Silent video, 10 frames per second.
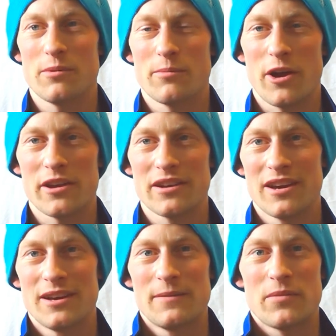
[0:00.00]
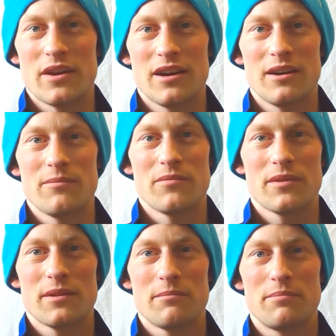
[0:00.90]
brand.
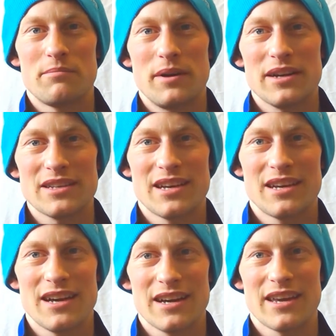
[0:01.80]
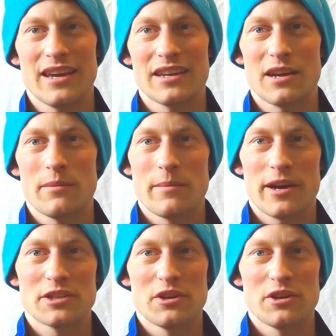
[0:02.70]
But again, coming back to